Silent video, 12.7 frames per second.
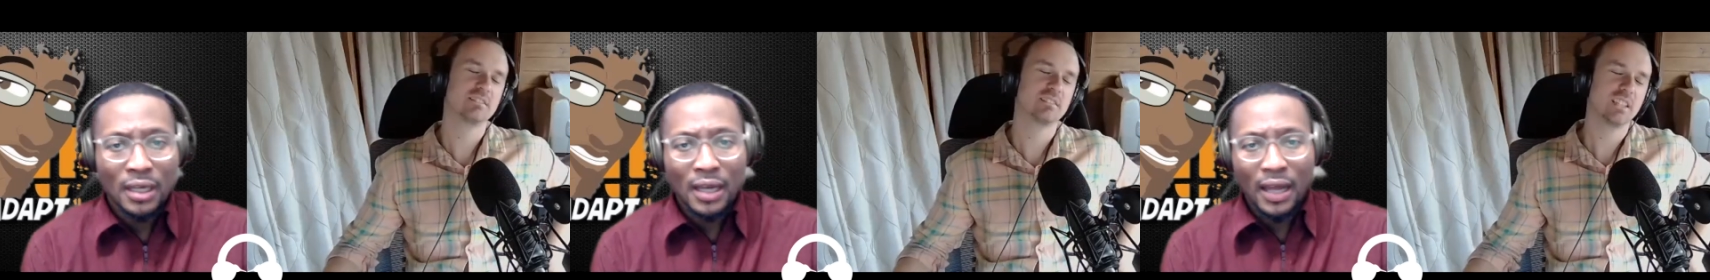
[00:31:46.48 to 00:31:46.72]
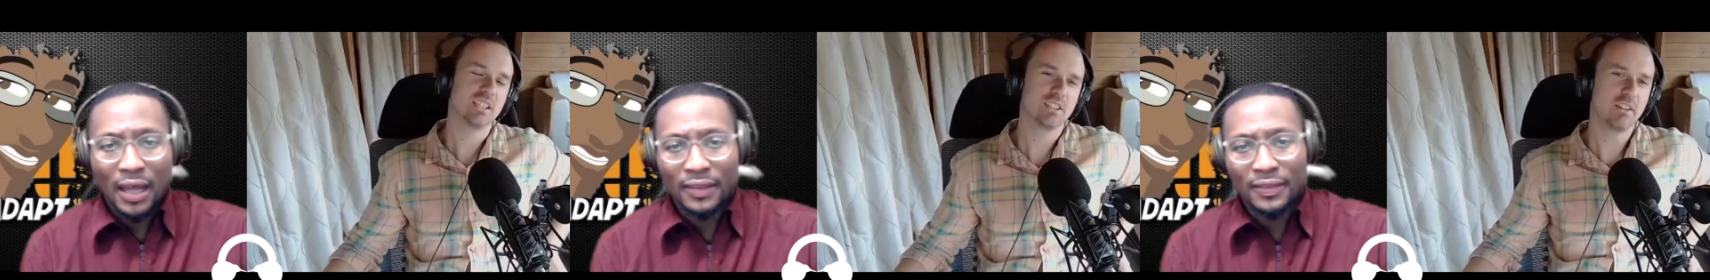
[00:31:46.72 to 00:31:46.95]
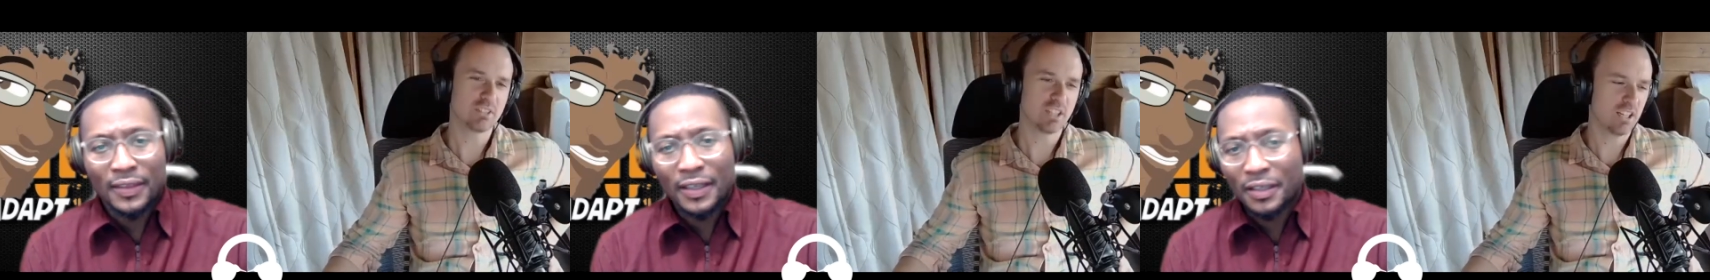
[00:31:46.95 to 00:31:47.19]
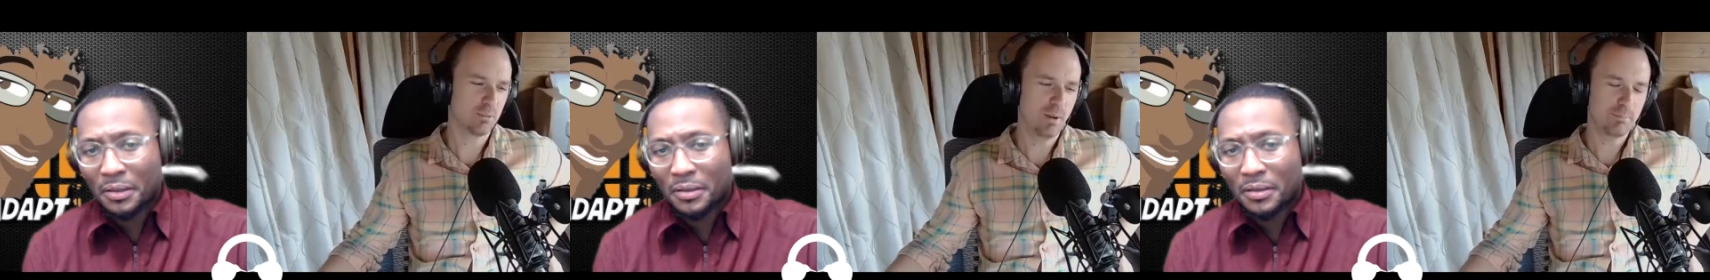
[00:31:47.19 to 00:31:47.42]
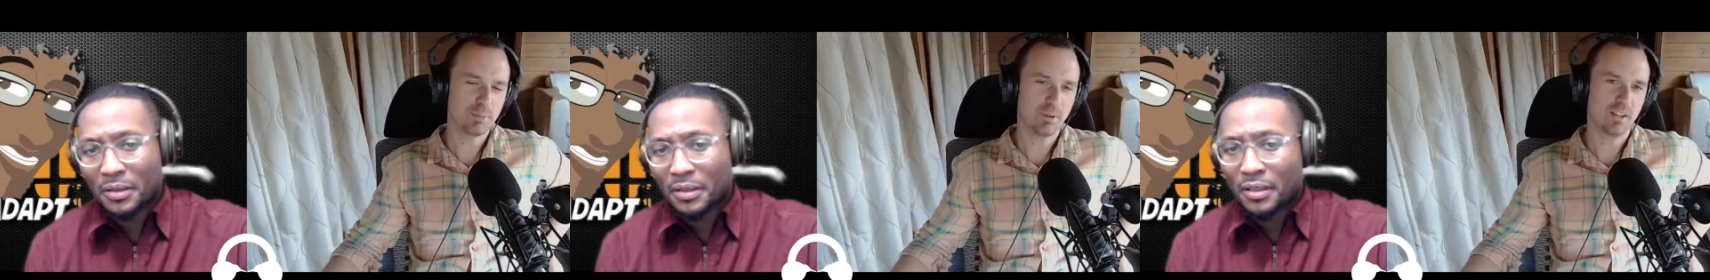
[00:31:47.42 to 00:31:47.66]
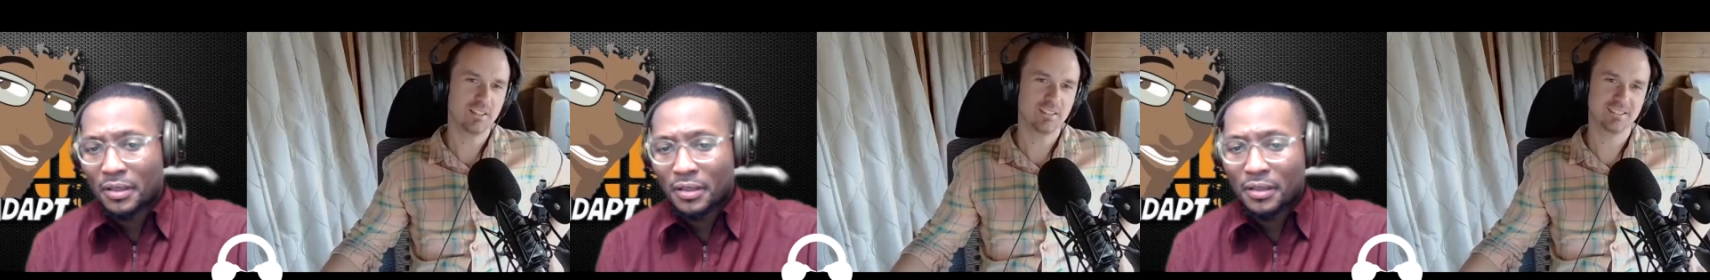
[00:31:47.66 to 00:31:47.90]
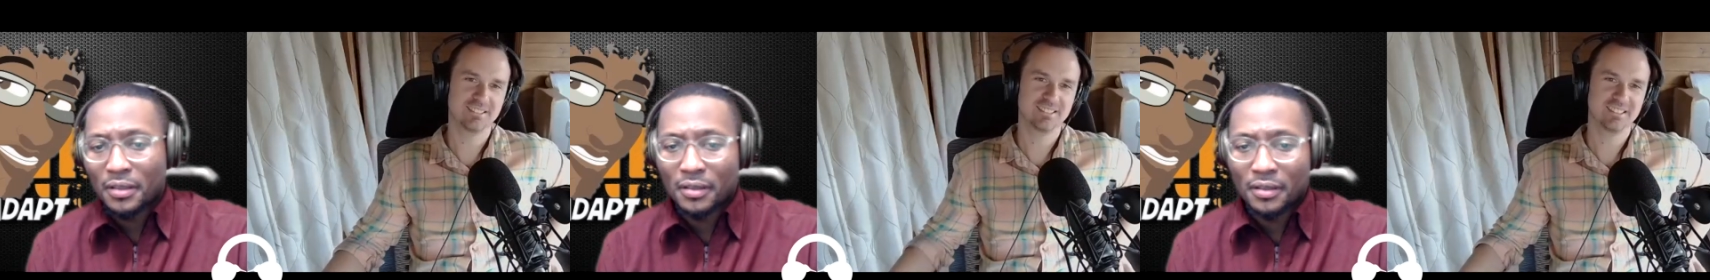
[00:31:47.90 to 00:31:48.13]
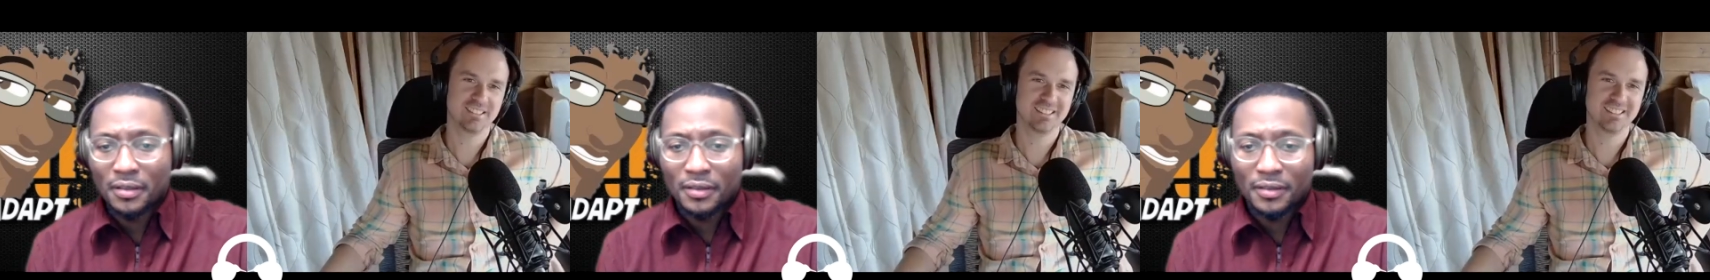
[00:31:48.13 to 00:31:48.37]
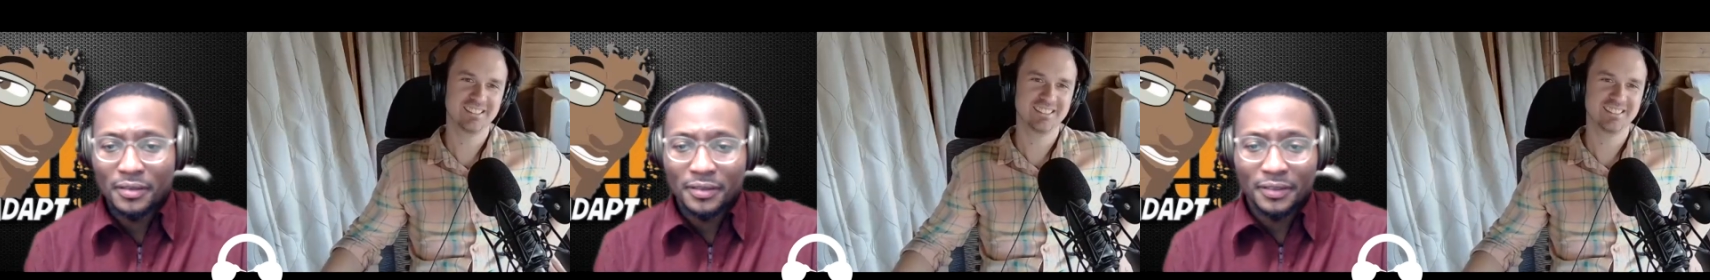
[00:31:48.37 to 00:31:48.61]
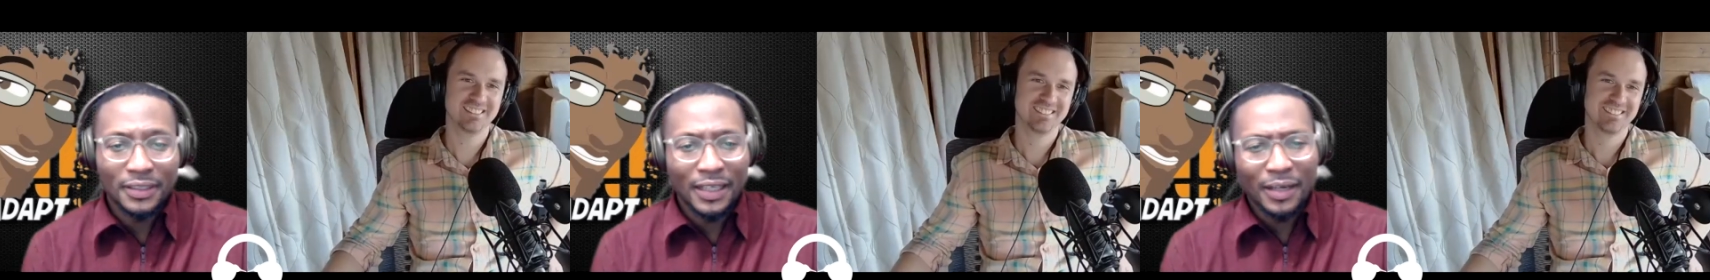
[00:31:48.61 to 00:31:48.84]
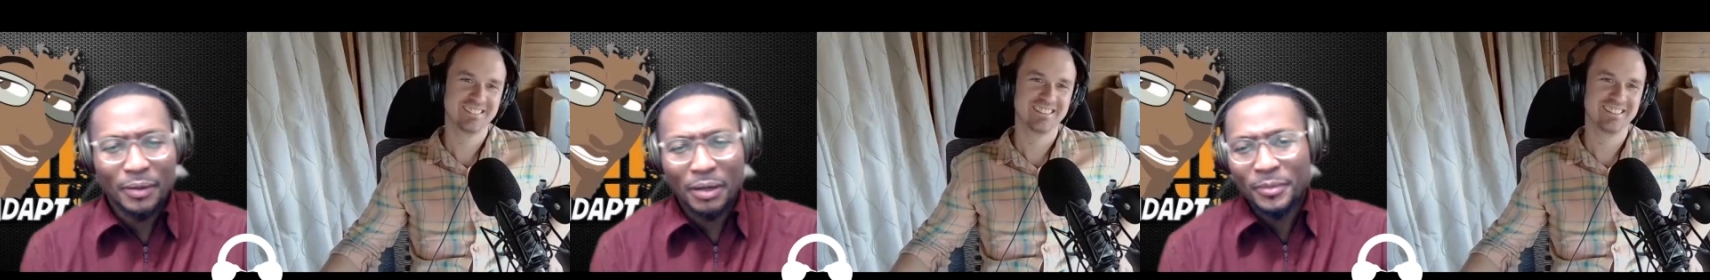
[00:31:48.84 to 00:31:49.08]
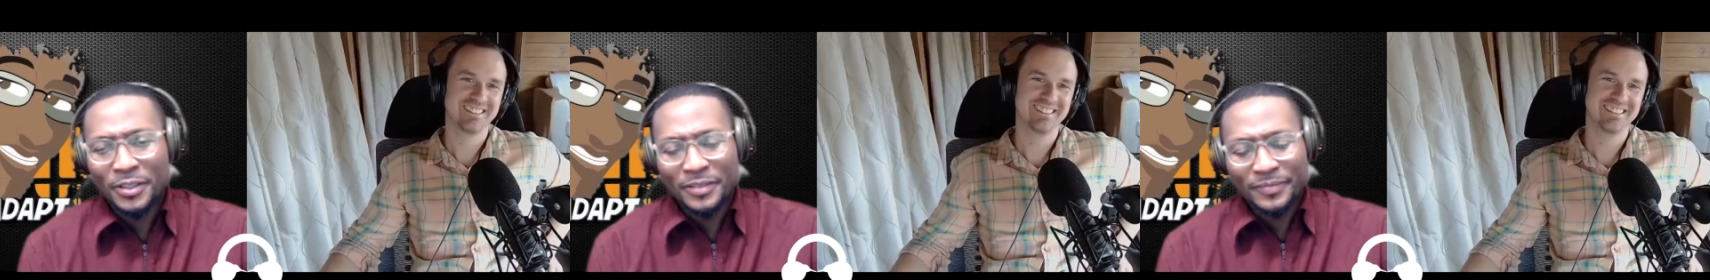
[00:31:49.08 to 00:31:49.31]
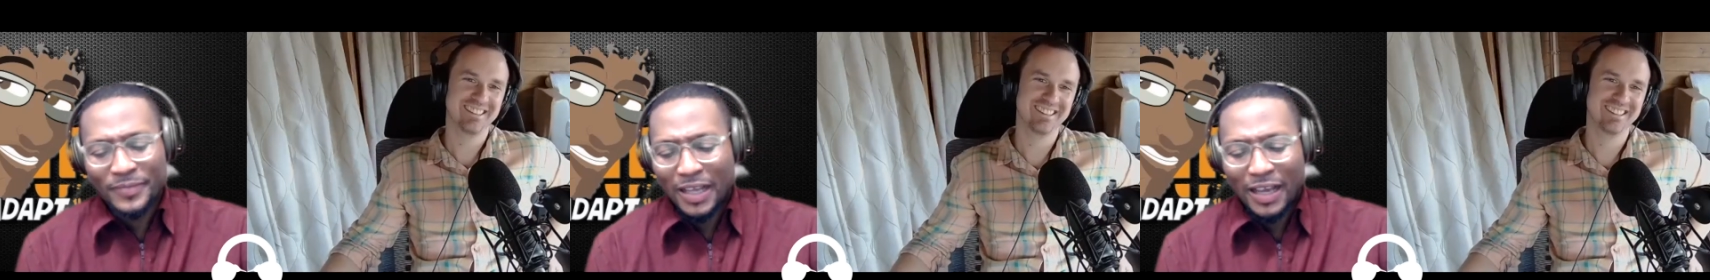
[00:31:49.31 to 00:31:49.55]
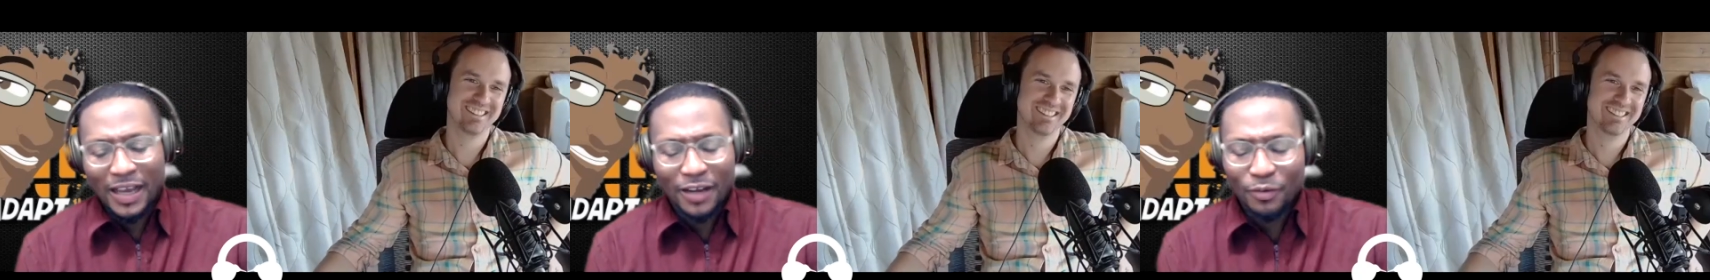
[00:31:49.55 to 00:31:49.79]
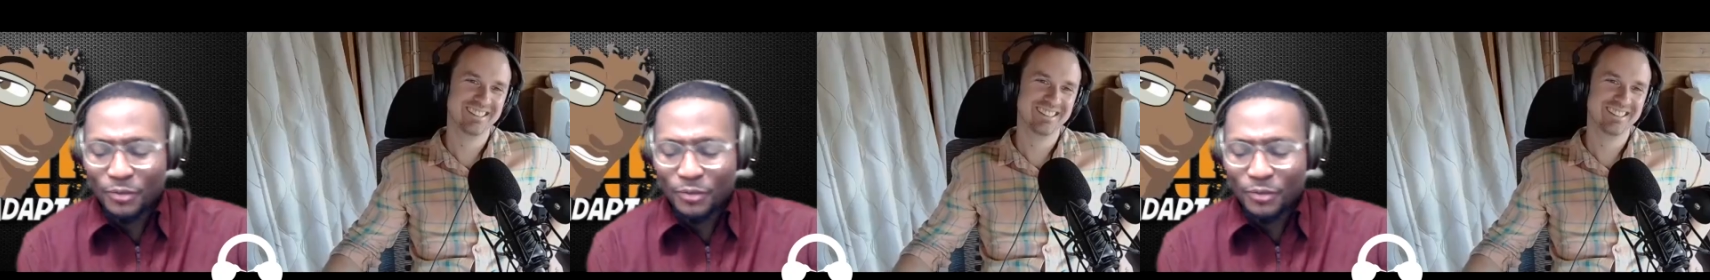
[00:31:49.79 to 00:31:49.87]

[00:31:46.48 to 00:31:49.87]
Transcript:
Speaker 1: I you think, have to hit him up, bro. Yeah, I, I mean, I don't be